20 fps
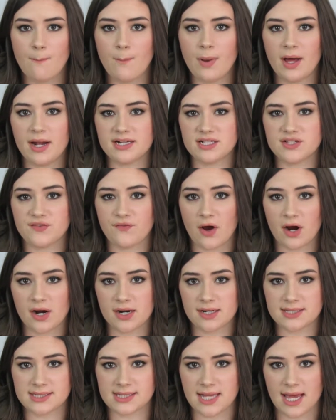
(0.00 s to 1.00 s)
but as far
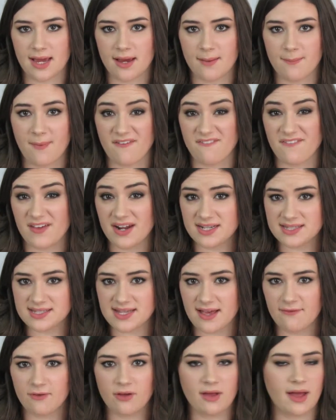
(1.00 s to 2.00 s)
as like my fitness
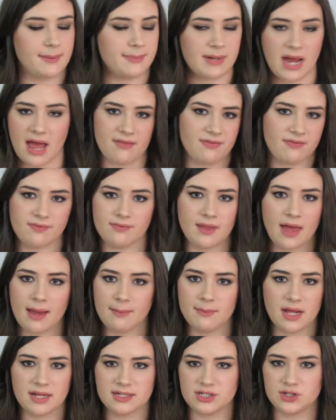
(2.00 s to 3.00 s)
level, I'm
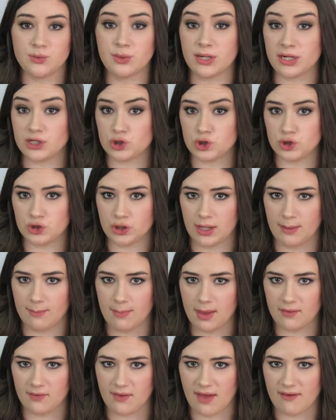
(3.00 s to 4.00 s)
not to an
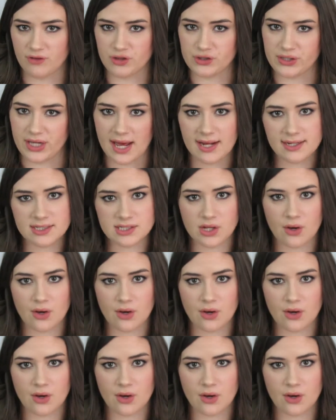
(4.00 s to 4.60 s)
extreme level yet.